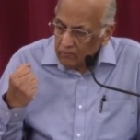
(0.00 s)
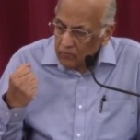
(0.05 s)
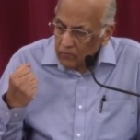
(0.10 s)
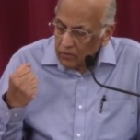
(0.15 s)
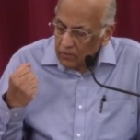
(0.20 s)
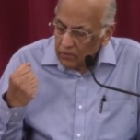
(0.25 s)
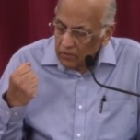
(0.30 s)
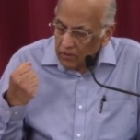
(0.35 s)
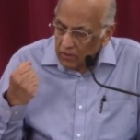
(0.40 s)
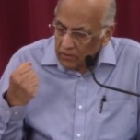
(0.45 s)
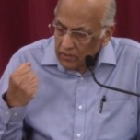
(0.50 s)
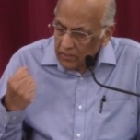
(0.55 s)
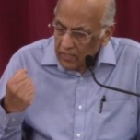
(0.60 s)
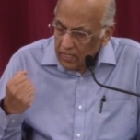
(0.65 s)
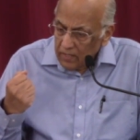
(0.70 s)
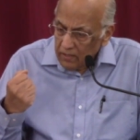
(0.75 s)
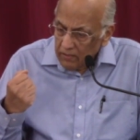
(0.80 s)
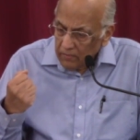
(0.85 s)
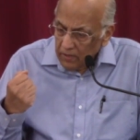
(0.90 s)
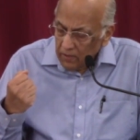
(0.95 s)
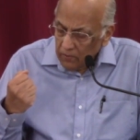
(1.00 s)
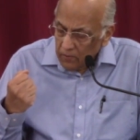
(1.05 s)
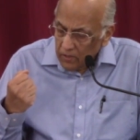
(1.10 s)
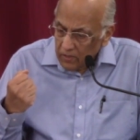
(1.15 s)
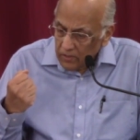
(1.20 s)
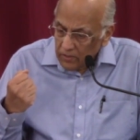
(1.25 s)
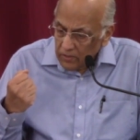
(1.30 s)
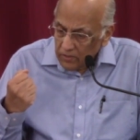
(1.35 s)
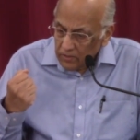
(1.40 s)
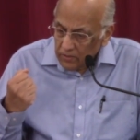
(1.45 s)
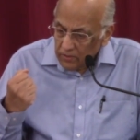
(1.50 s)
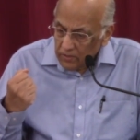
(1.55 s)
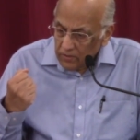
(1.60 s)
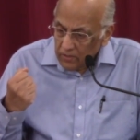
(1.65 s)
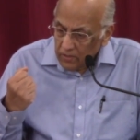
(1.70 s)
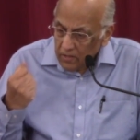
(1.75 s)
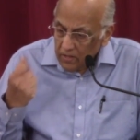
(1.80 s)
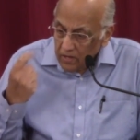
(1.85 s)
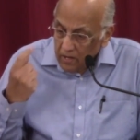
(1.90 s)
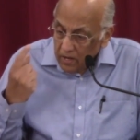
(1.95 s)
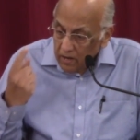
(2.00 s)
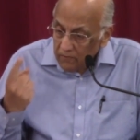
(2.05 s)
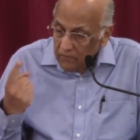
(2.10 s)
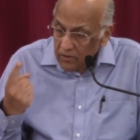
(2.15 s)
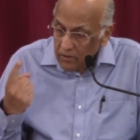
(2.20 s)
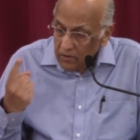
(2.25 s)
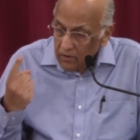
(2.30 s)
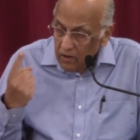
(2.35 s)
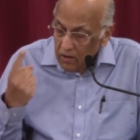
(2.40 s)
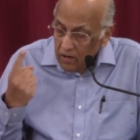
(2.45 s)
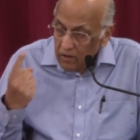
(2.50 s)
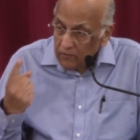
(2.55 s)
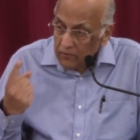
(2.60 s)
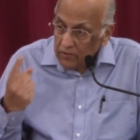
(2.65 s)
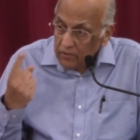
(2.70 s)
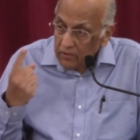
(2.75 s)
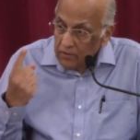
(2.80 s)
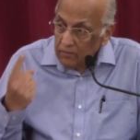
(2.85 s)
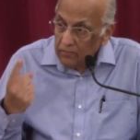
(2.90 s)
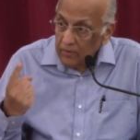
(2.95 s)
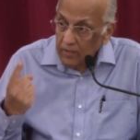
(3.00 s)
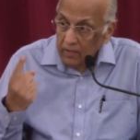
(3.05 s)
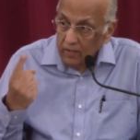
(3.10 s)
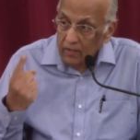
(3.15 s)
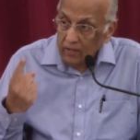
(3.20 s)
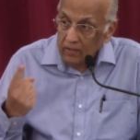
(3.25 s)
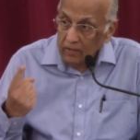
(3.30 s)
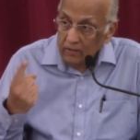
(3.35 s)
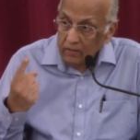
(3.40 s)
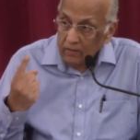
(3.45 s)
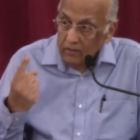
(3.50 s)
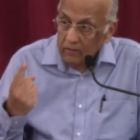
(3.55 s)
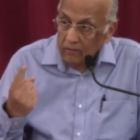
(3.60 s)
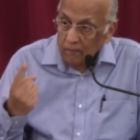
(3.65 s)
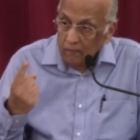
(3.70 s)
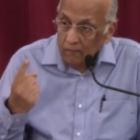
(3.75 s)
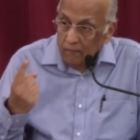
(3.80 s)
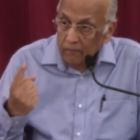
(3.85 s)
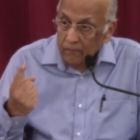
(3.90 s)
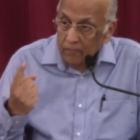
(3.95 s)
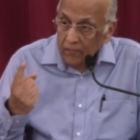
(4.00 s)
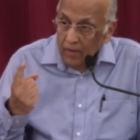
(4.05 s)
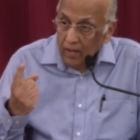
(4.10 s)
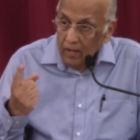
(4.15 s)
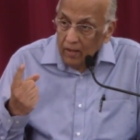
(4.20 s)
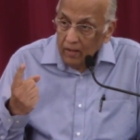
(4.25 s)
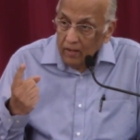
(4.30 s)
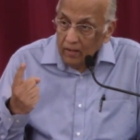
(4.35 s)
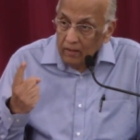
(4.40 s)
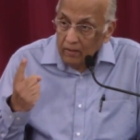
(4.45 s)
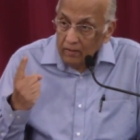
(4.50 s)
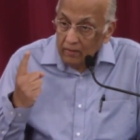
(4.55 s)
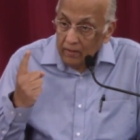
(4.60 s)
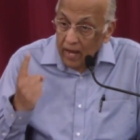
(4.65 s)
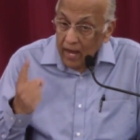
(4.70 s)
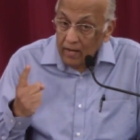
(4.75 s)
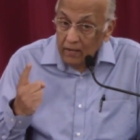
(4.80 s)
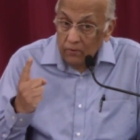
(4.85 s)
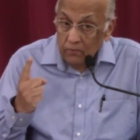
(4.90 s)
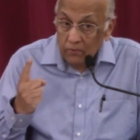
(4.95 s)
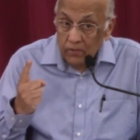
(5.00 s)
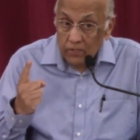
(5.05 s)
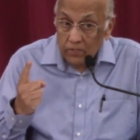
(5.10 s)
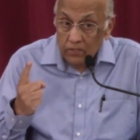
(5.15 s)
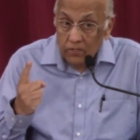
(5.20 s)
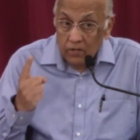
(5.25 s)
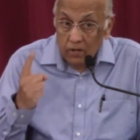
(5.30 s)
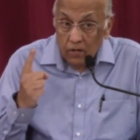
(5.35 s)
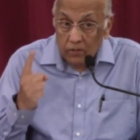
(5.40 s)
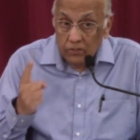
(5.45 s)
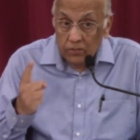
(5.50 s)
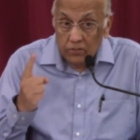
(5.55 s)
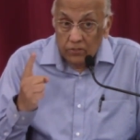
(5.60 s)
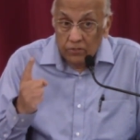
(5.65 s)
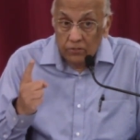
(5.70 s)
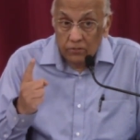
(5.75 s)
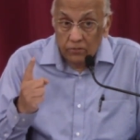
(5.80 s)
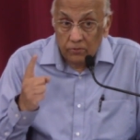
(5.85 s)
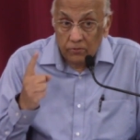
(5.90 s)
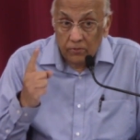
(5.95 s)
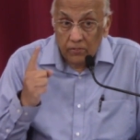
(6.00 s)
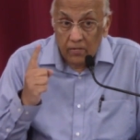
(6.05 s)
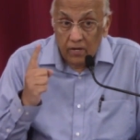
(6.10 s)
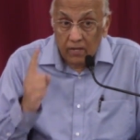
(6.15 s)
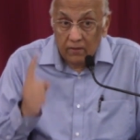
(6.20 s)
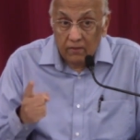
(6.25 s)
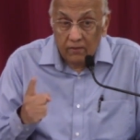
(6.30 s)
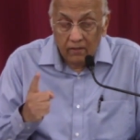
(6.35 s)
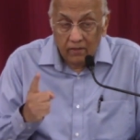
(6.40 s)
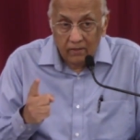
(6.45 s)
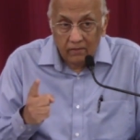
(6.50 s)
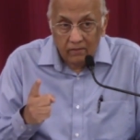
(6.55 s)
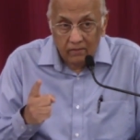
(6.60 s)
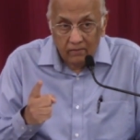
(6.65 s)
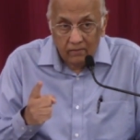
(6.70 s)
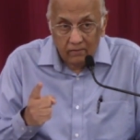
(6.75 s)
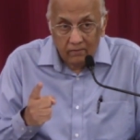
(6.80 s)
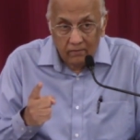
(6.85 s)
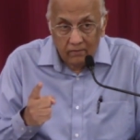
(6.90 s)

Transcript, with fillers: But the Lord said to me was, never offer to me that which costs you nothing.